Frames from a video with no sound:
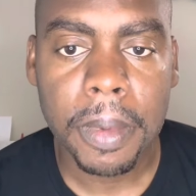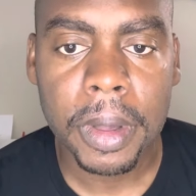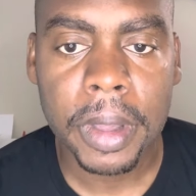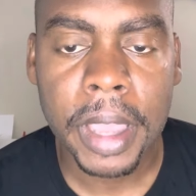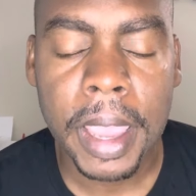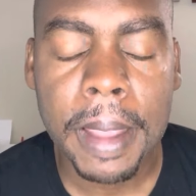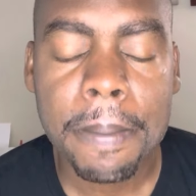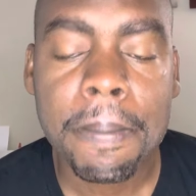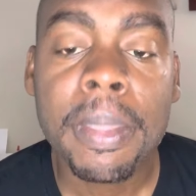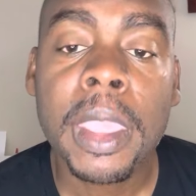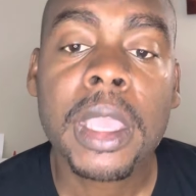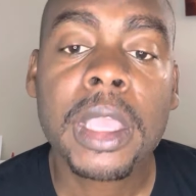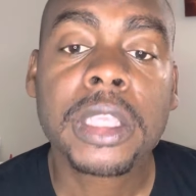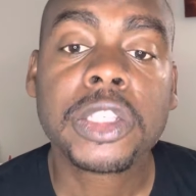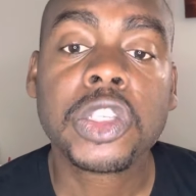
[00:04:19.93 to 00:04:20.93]
Okay,
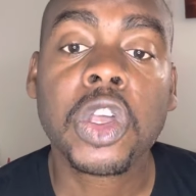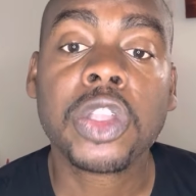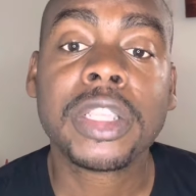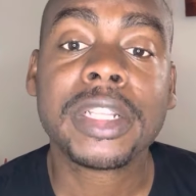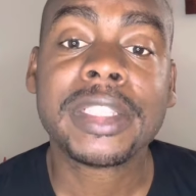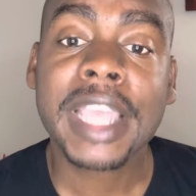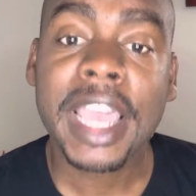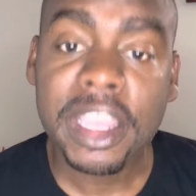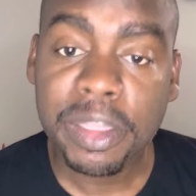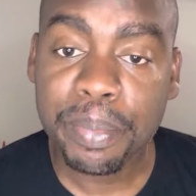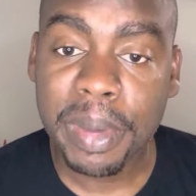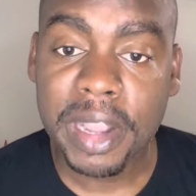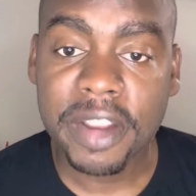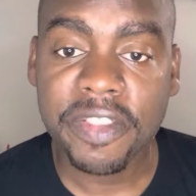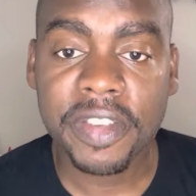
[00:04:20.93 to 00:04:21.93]
so the death
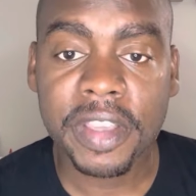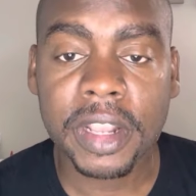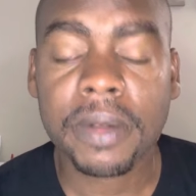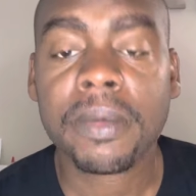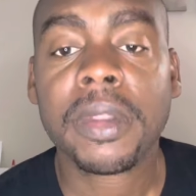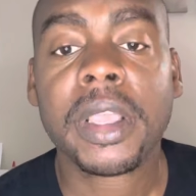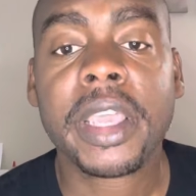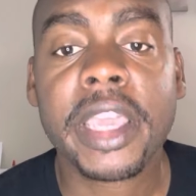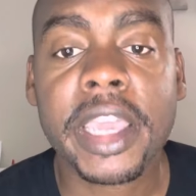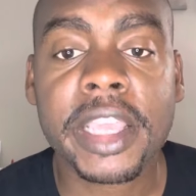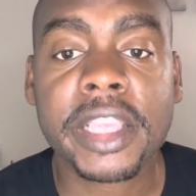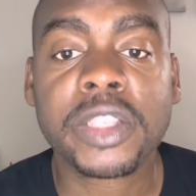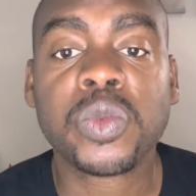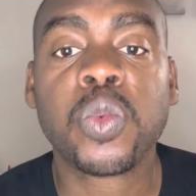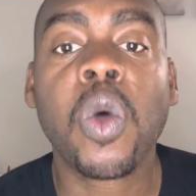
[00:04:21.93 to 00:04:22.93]
benefit
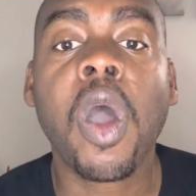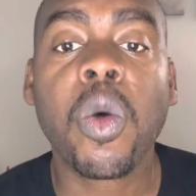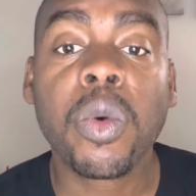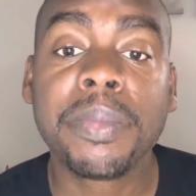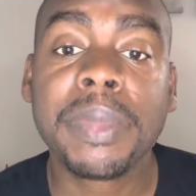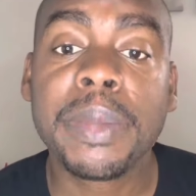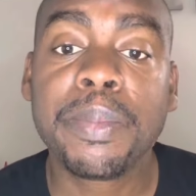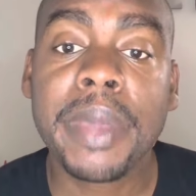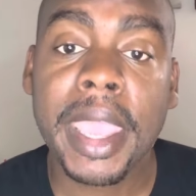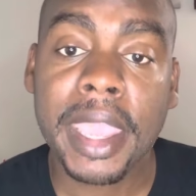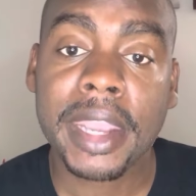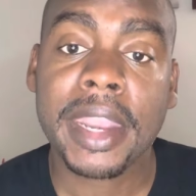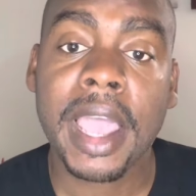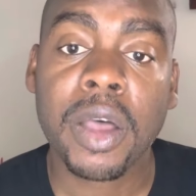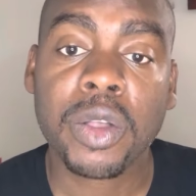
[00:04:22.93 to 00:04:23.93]
is what will be
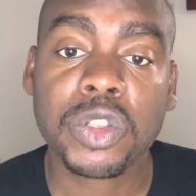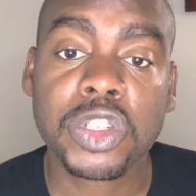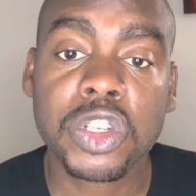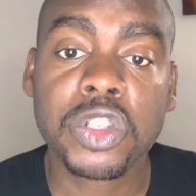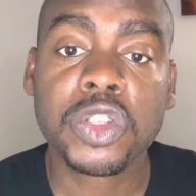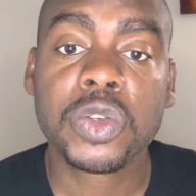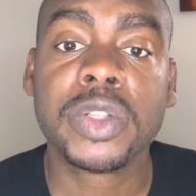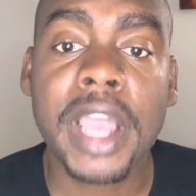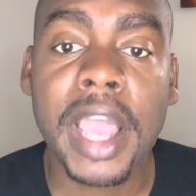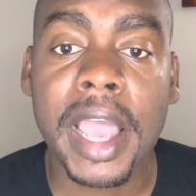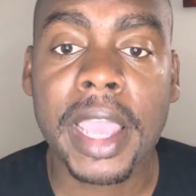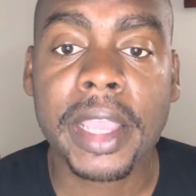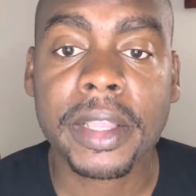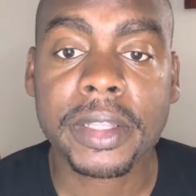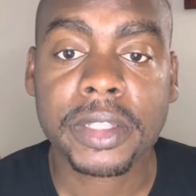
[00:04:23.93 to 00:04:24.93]
paid out should you
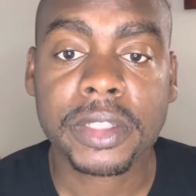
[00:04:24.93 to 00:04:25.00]
die